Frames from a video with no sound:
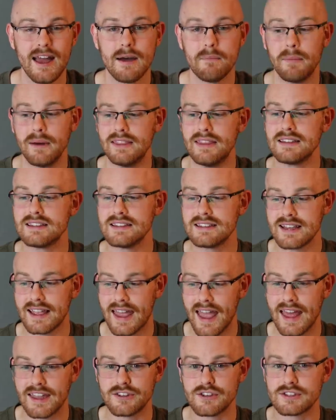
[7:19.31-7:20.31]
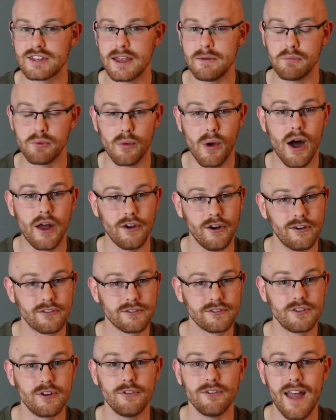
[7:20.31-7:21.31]
But this is, again, just a broad
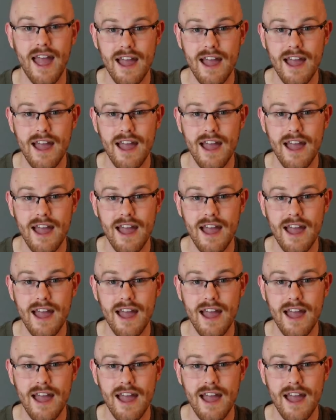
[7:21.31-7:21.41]
overview of